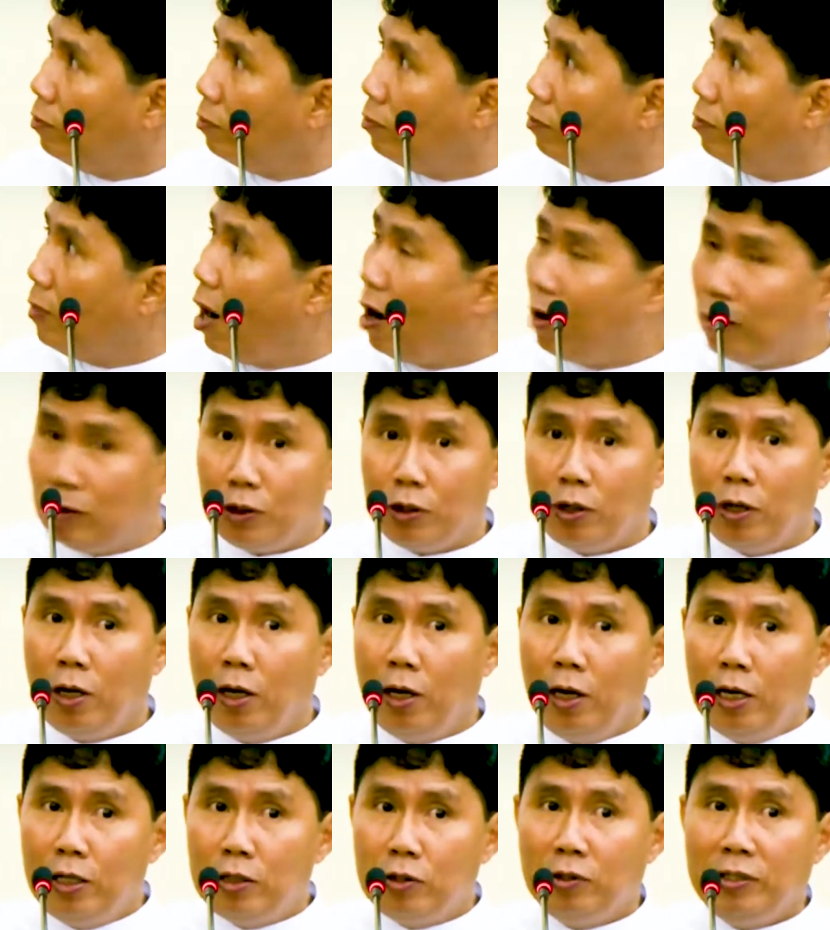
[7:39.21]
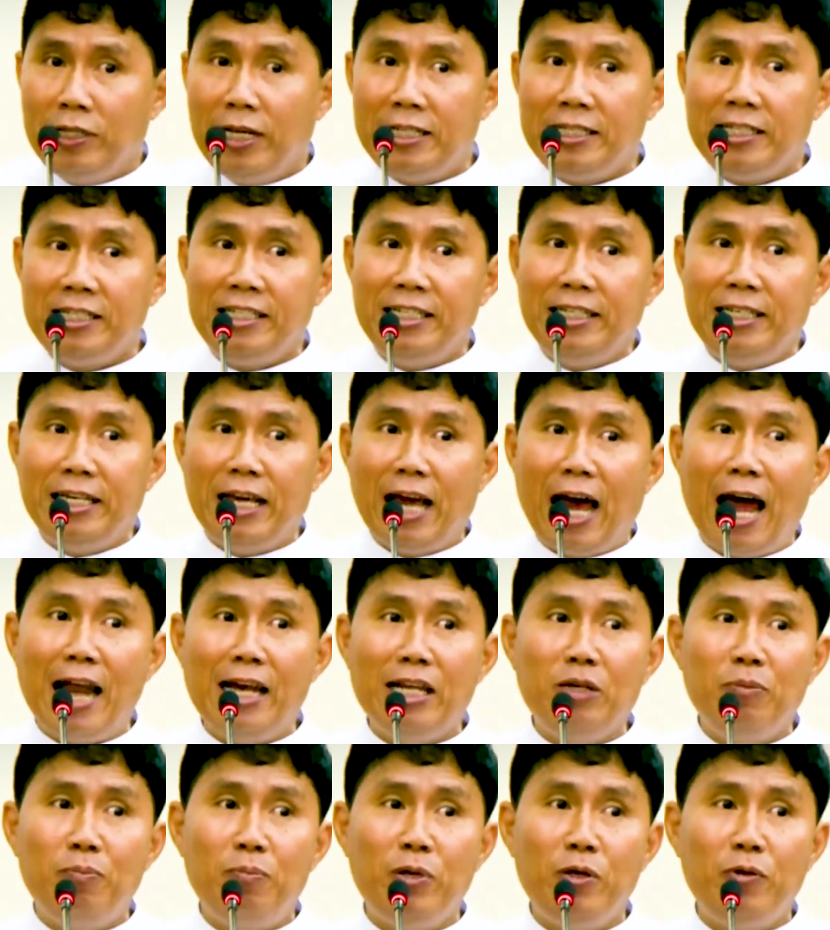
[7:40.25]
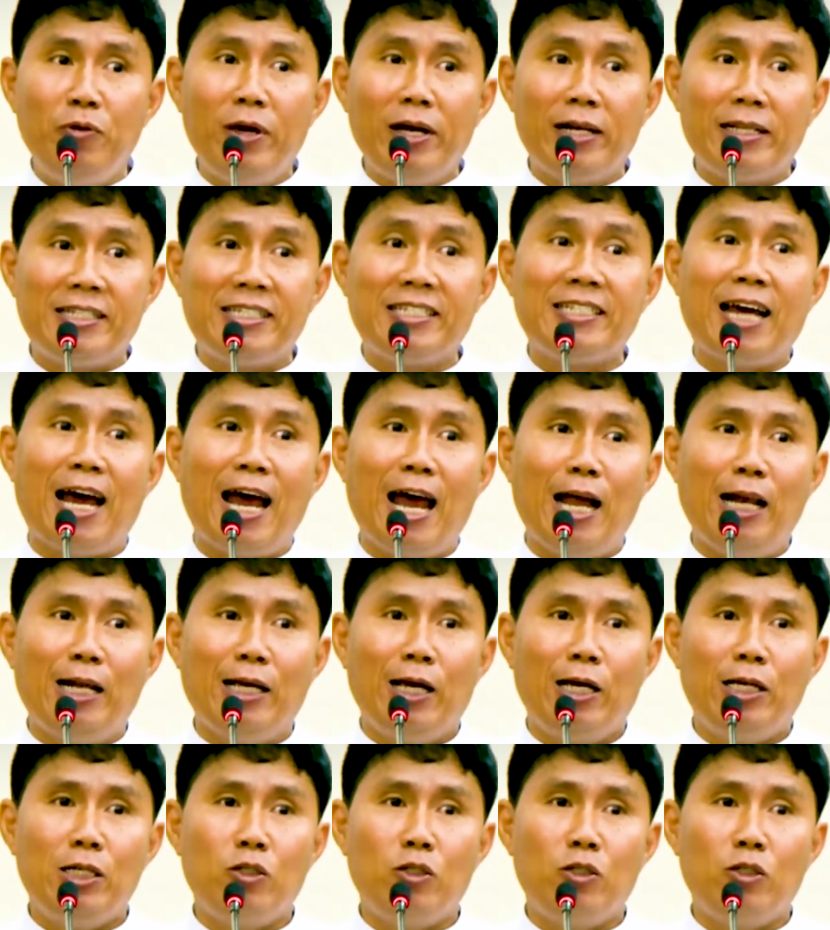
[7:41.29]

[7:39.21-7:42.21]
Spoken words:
mouse. So that's the early period style.